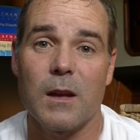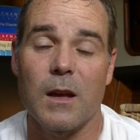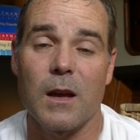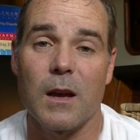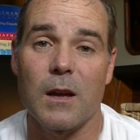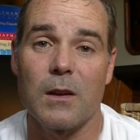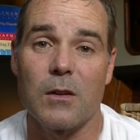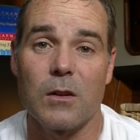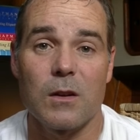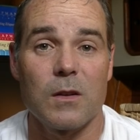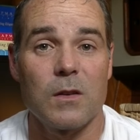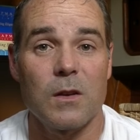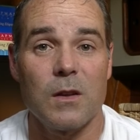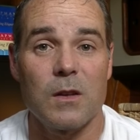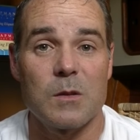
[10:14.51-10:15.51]
And you're going
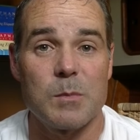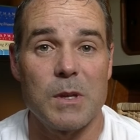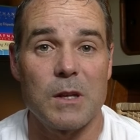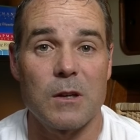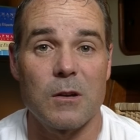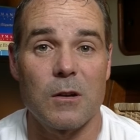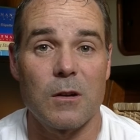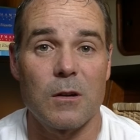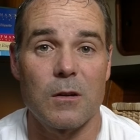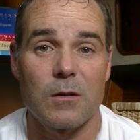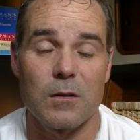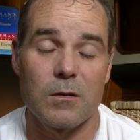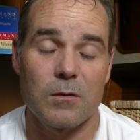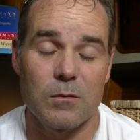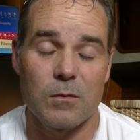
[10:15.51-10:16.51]
to see the spinnaker
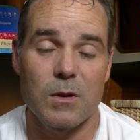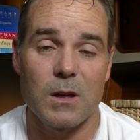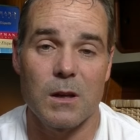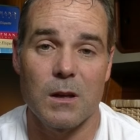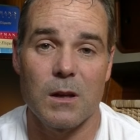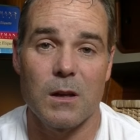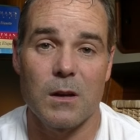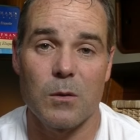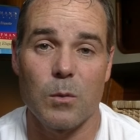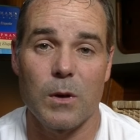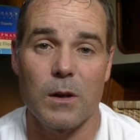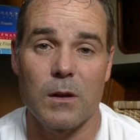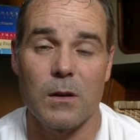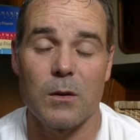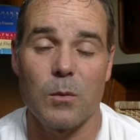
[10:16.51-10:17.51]
in
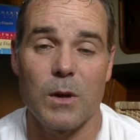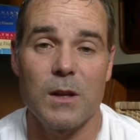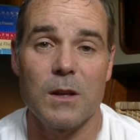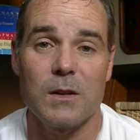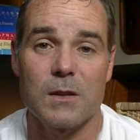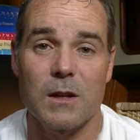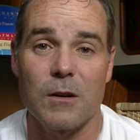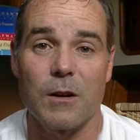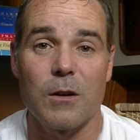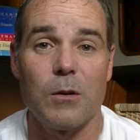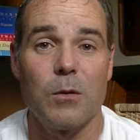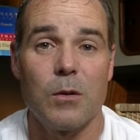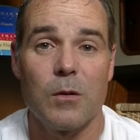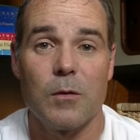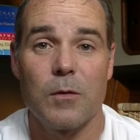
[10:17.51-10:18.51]
a, in a windy
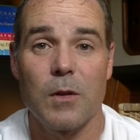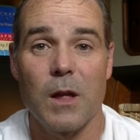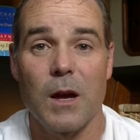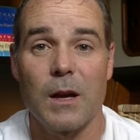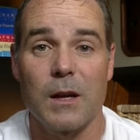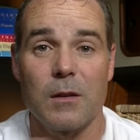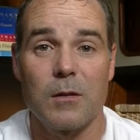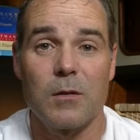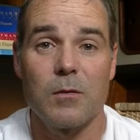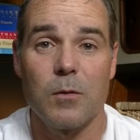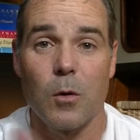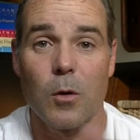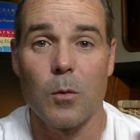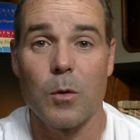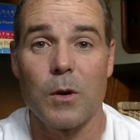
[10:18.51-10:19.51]
scenario flying
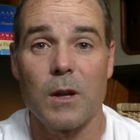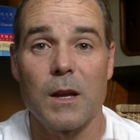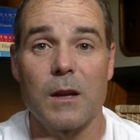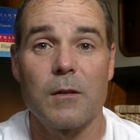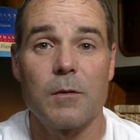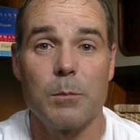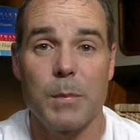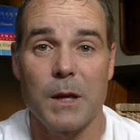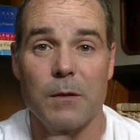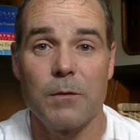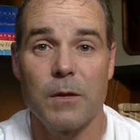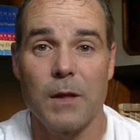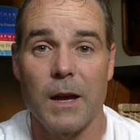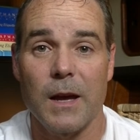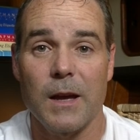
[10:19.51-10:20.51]
forward like a big
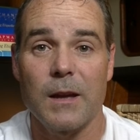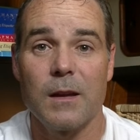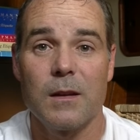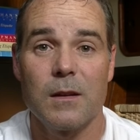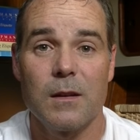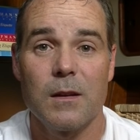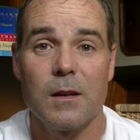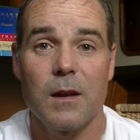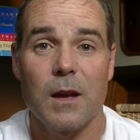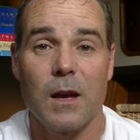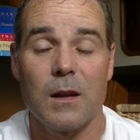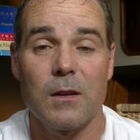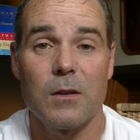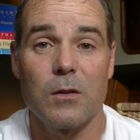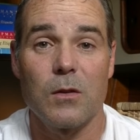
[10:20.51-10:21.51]
flag,
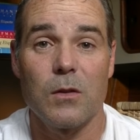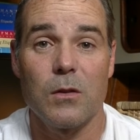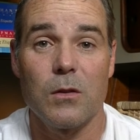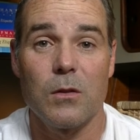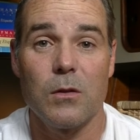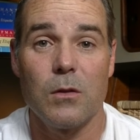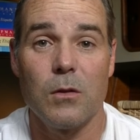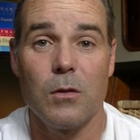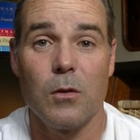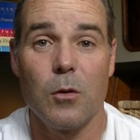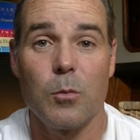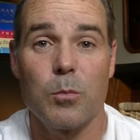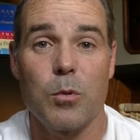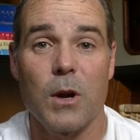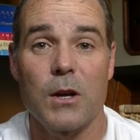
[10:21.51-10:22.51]
and there's
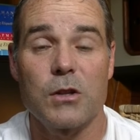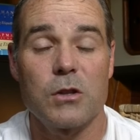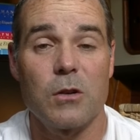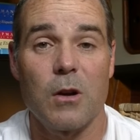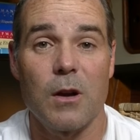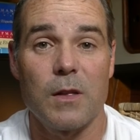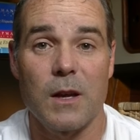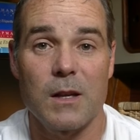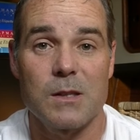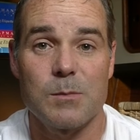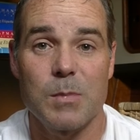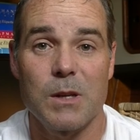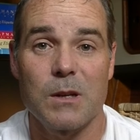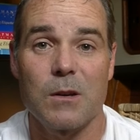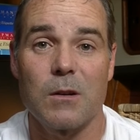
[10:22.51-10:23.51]
no pressure on that
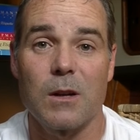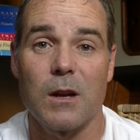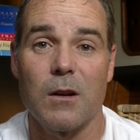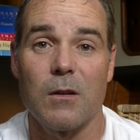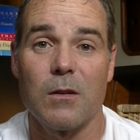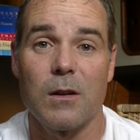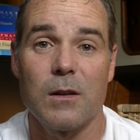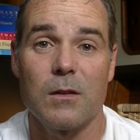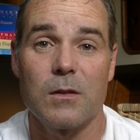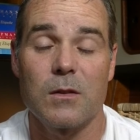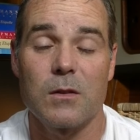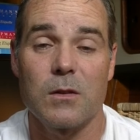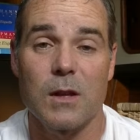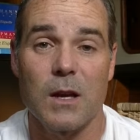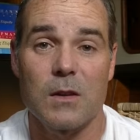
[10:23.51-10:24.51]
spinnaker now,
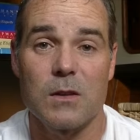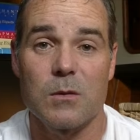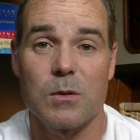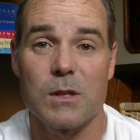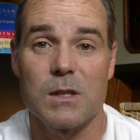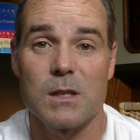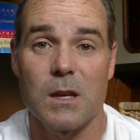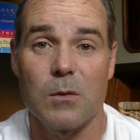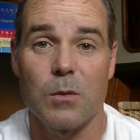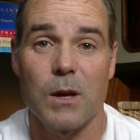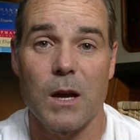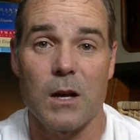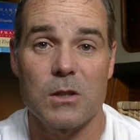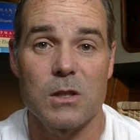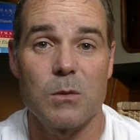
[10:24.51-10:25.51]
so that's the reason that we
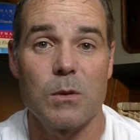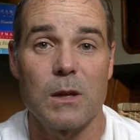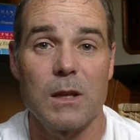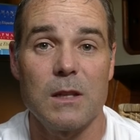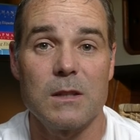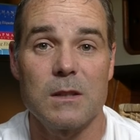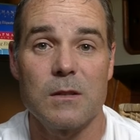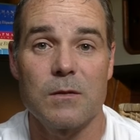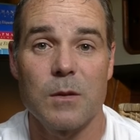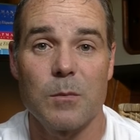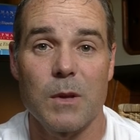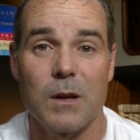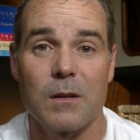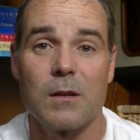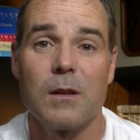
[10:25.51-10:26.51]
actually release it from
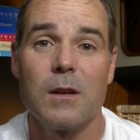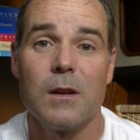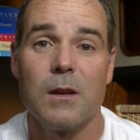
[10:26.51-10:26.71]
there.